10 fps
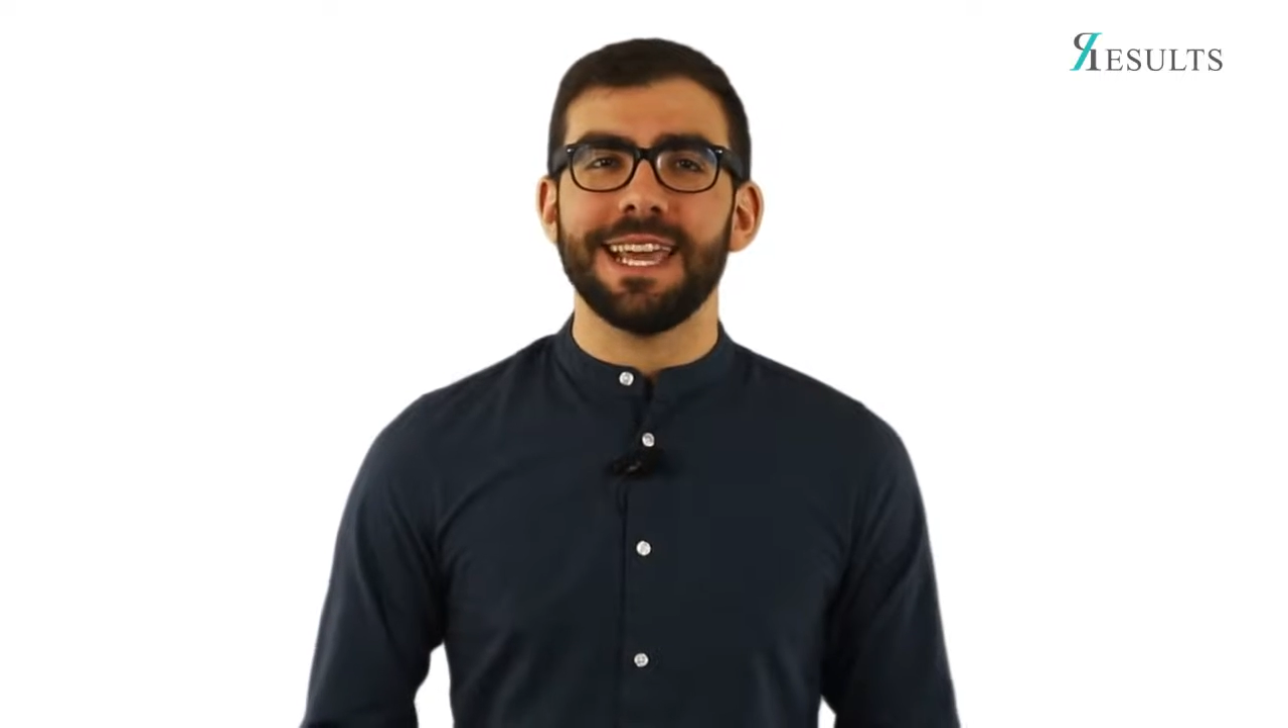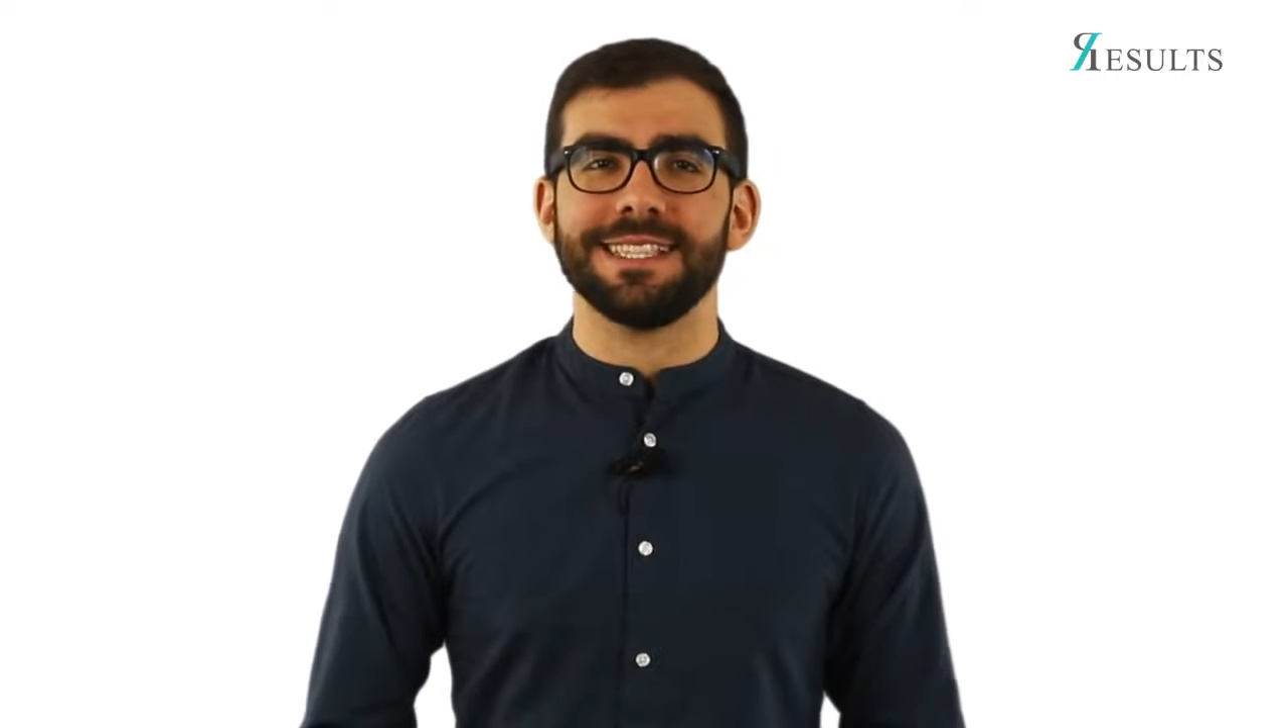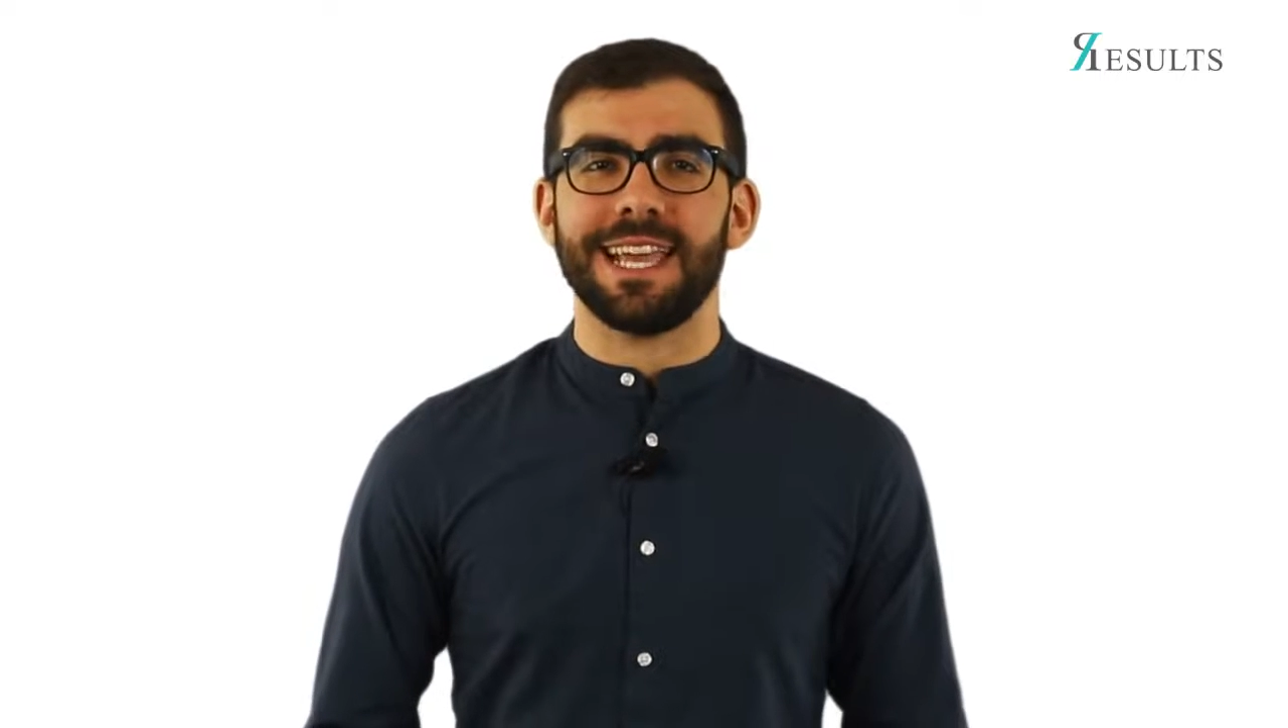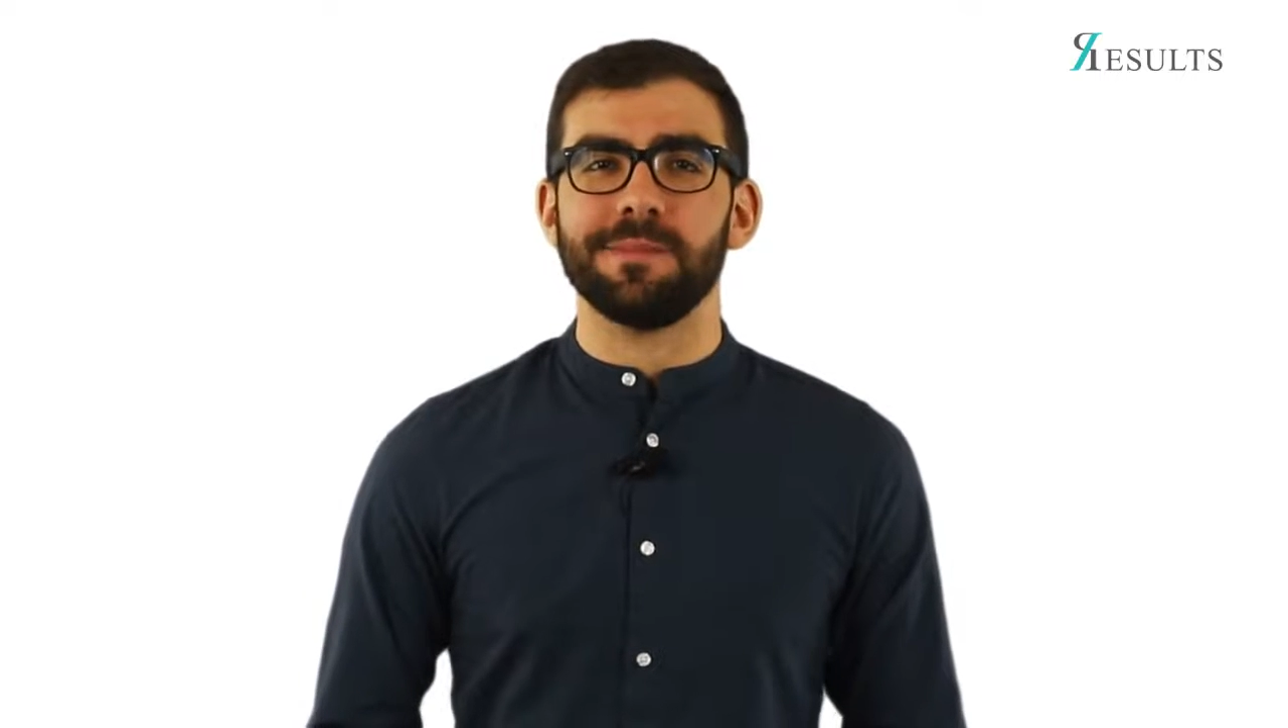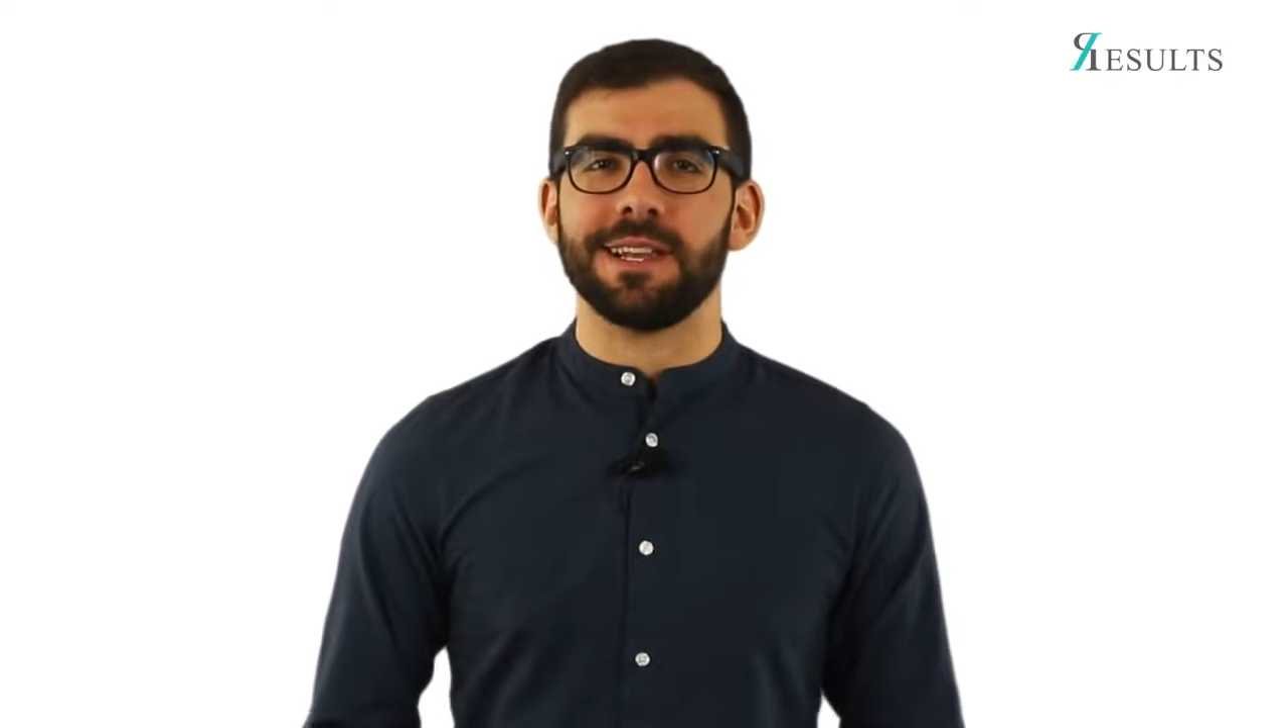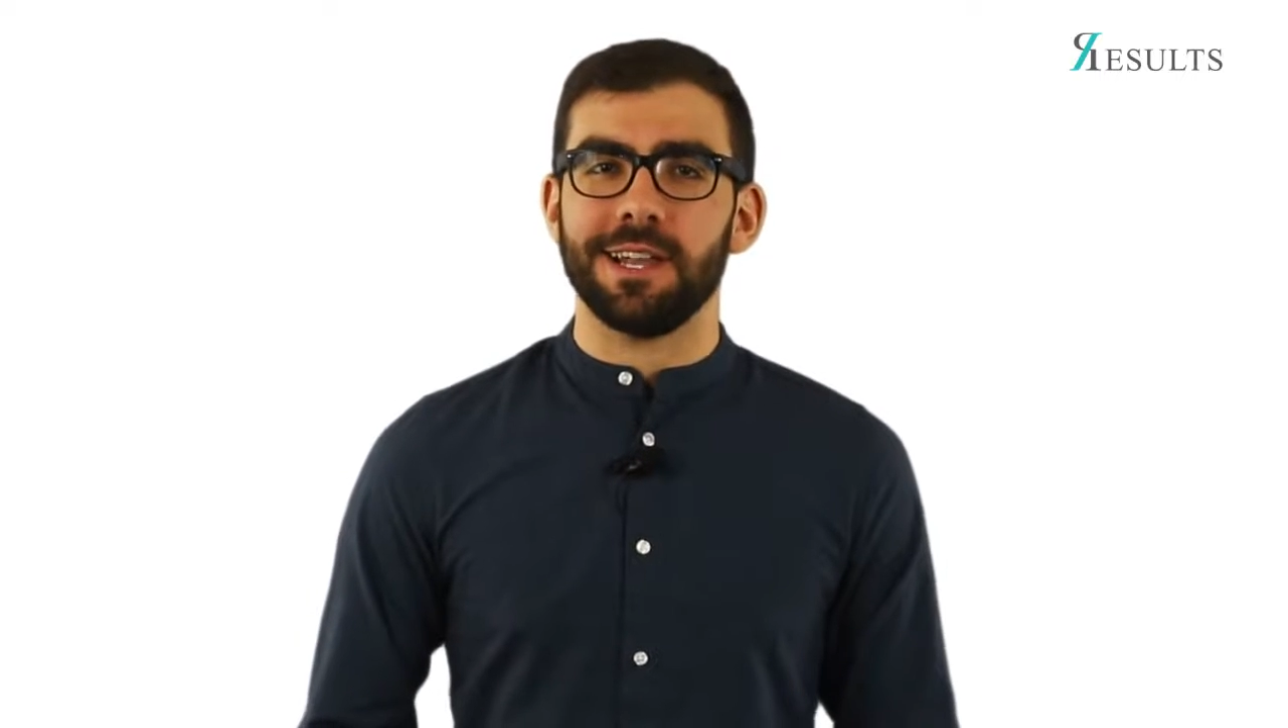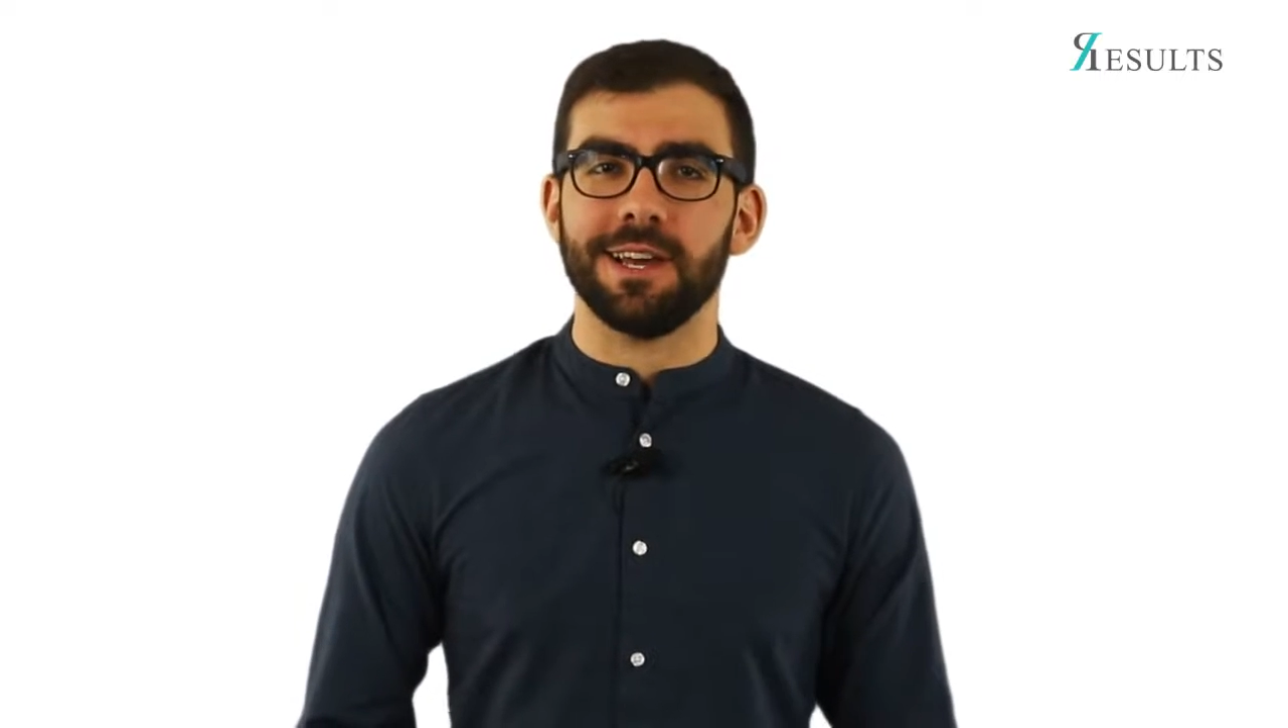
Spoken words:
is aimed at